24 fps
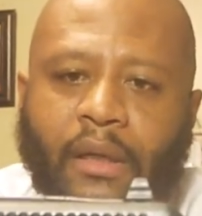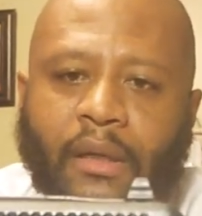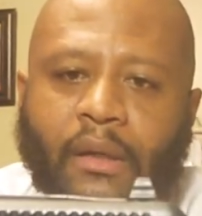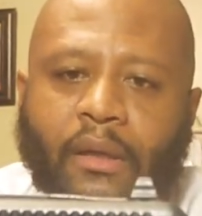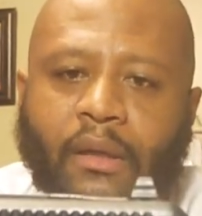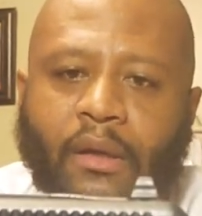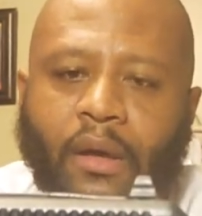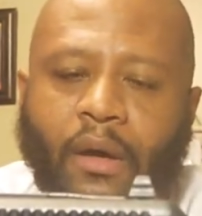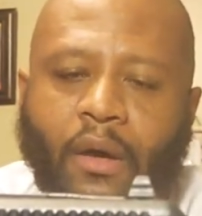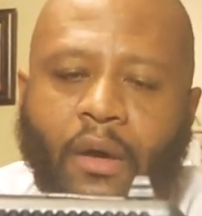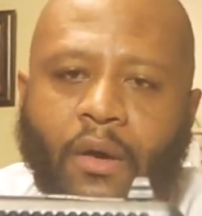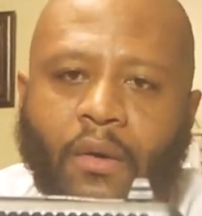
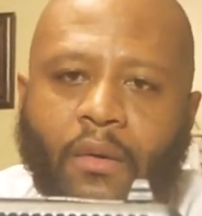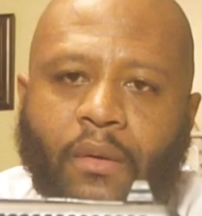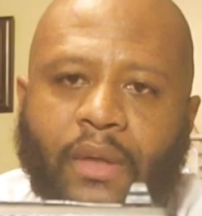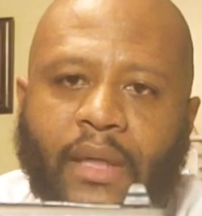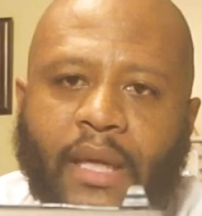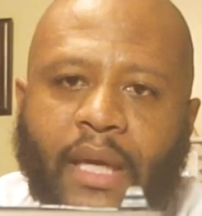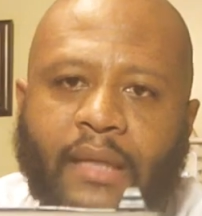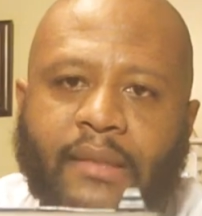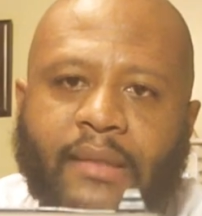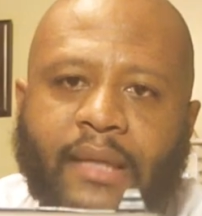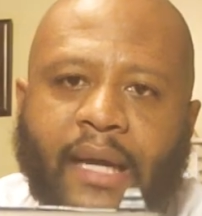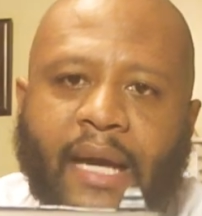You know,
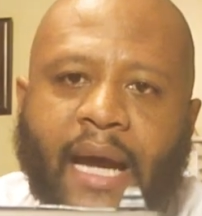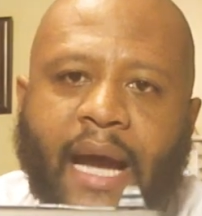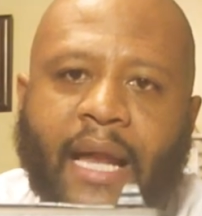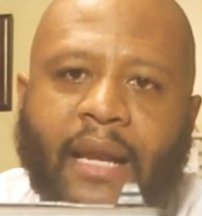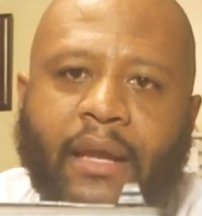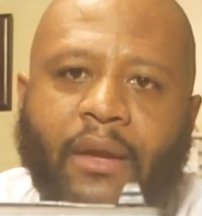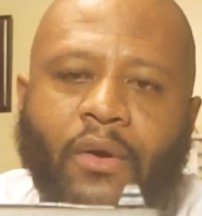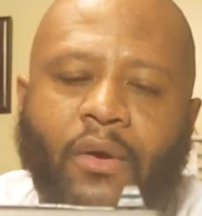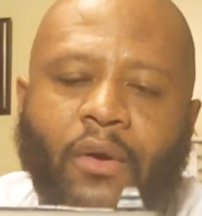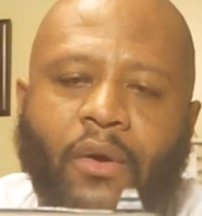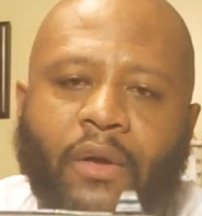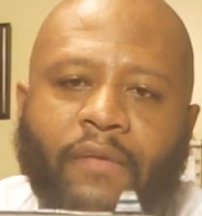yes, I
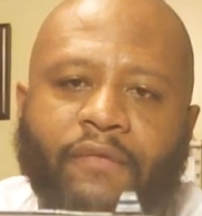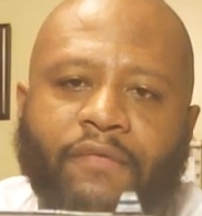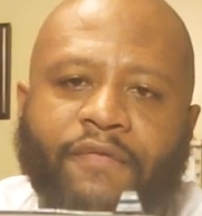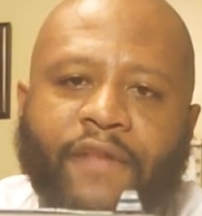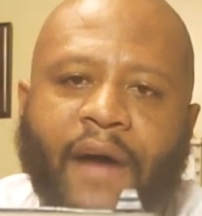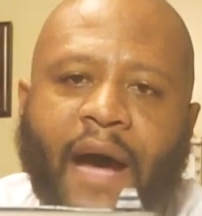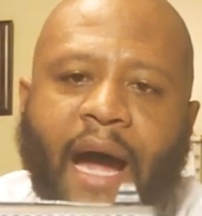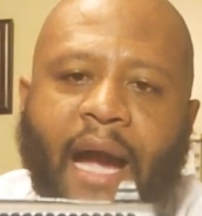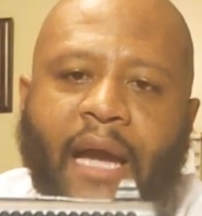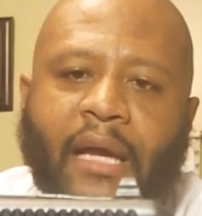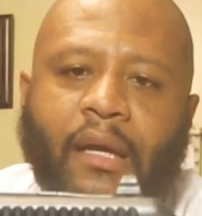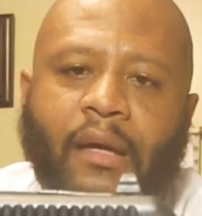got it on
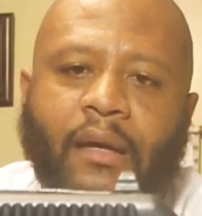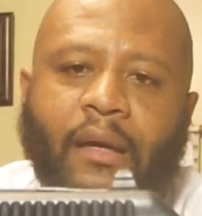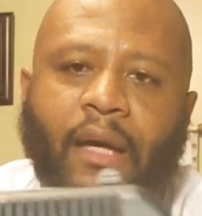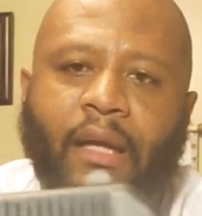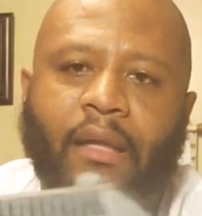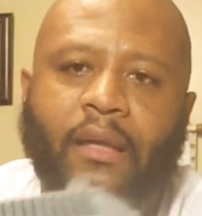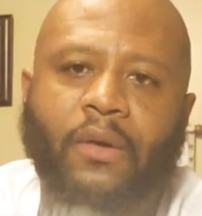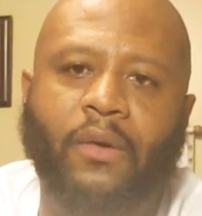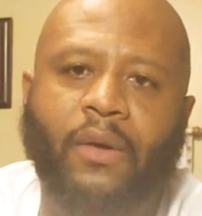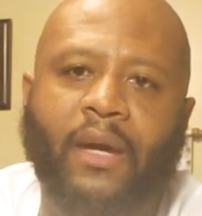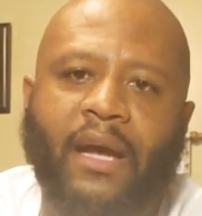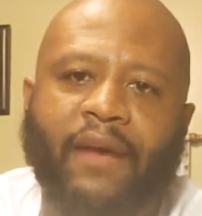fire.
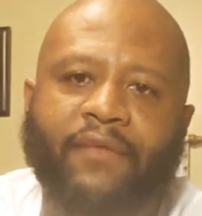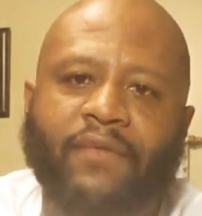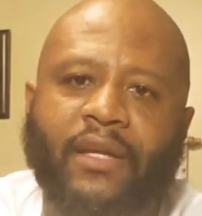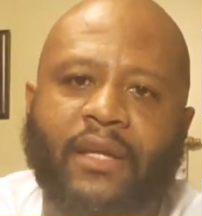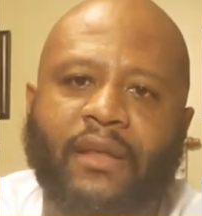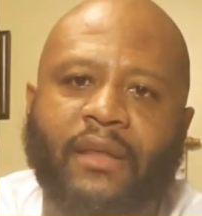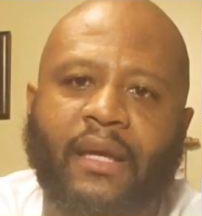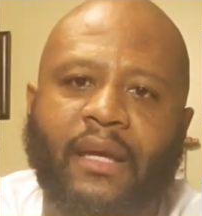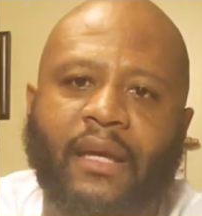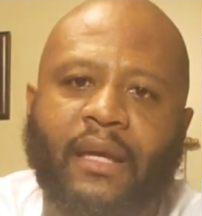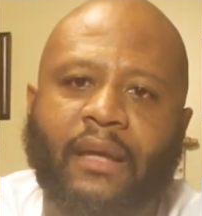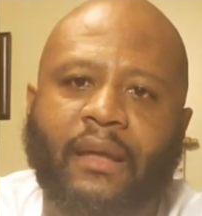I don't have
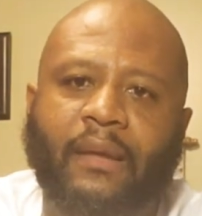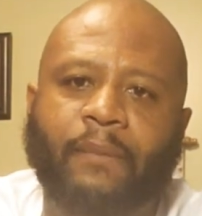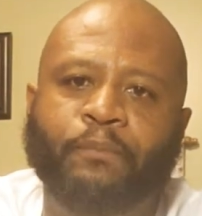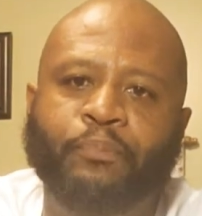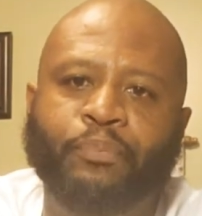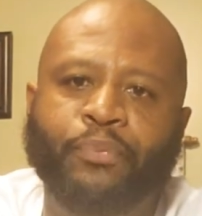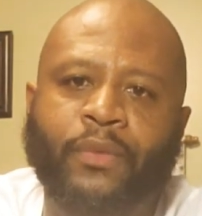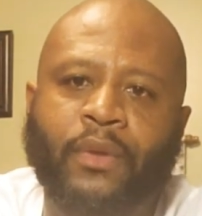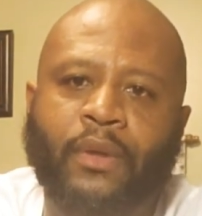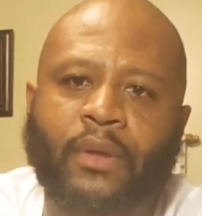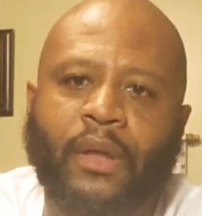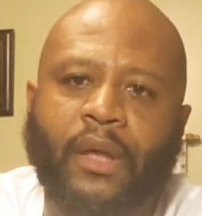anything
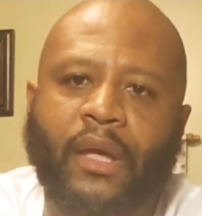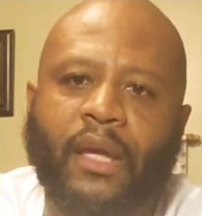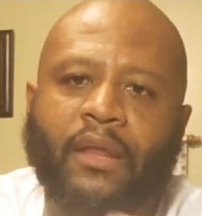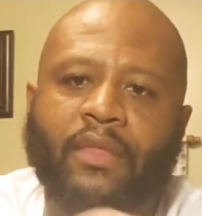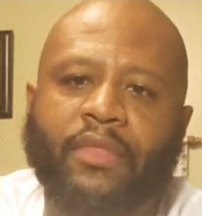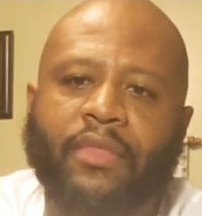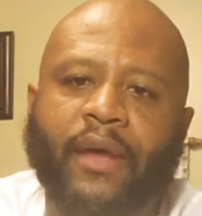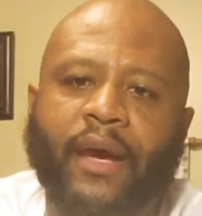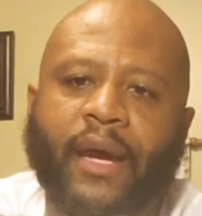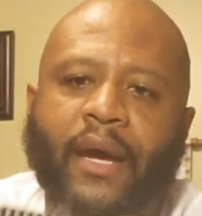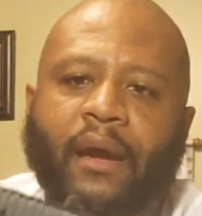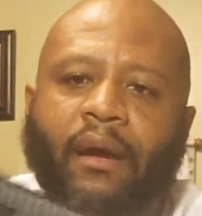
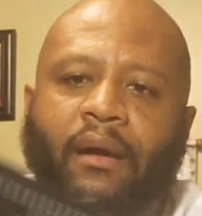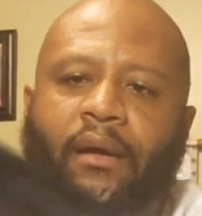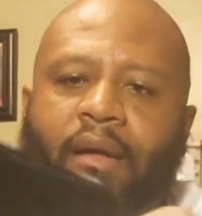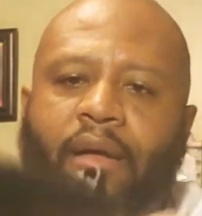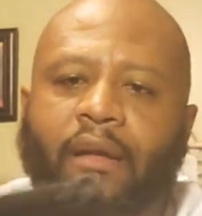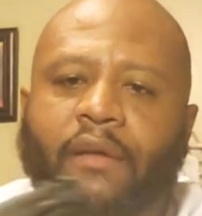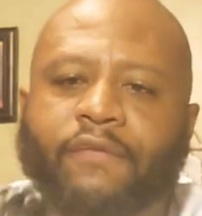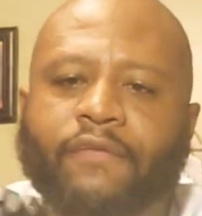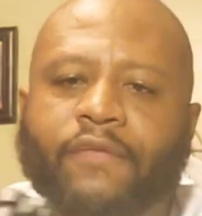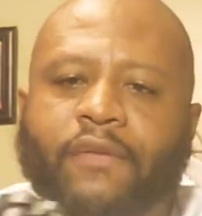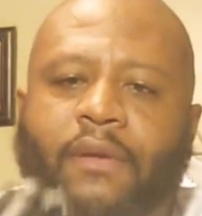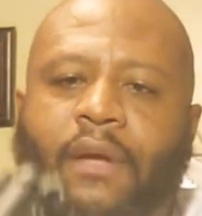in there,
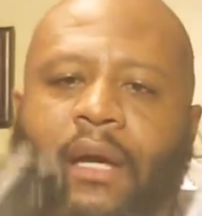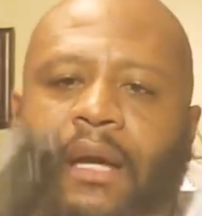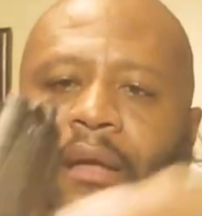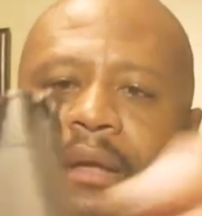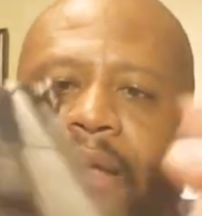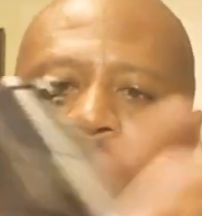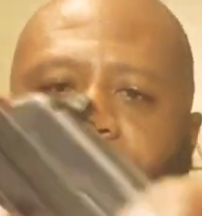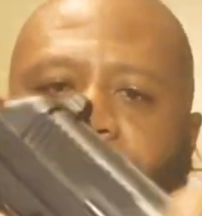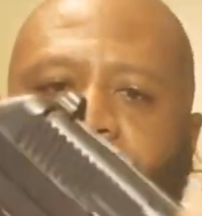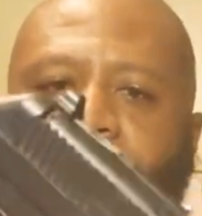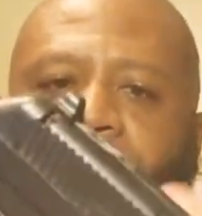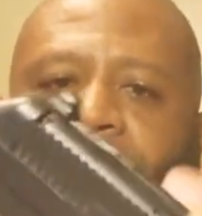and you, I
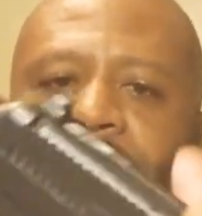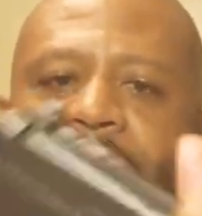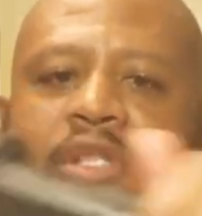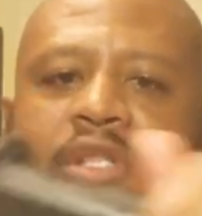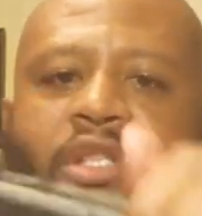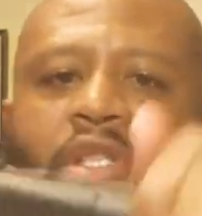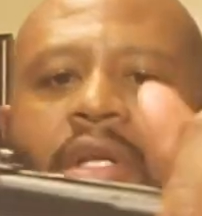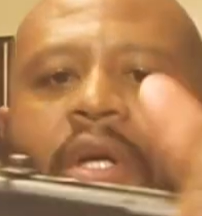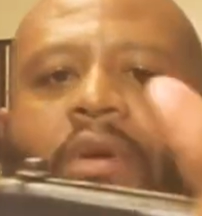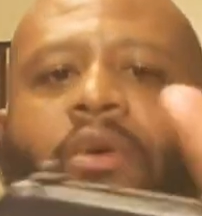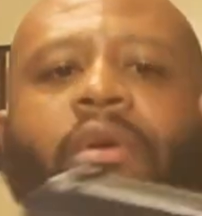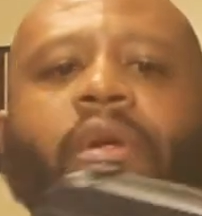guess I have to
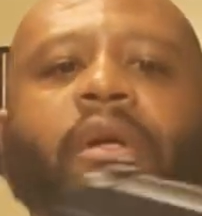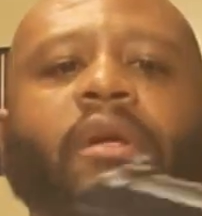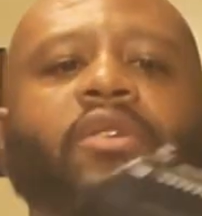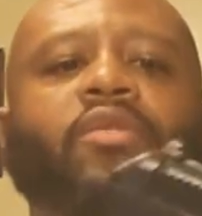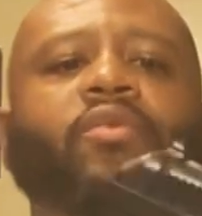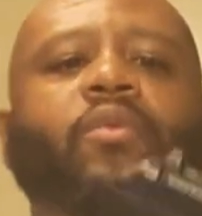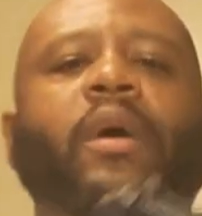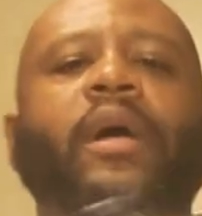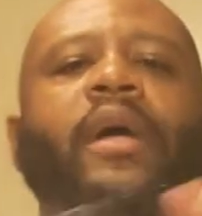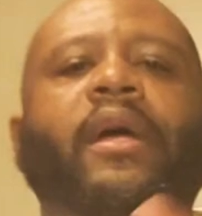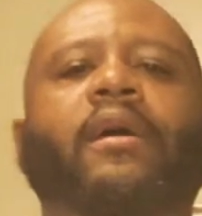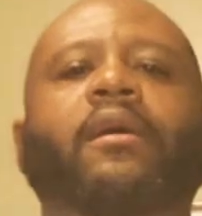show you as
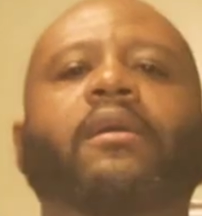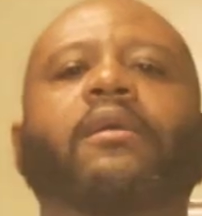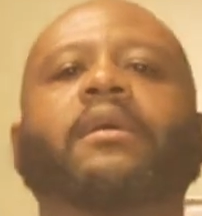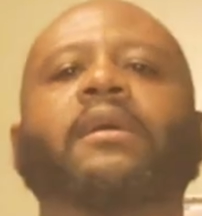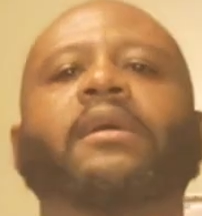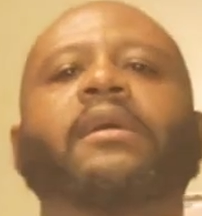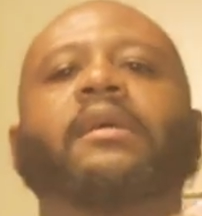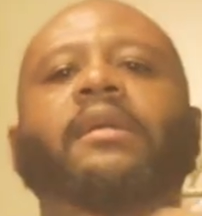well.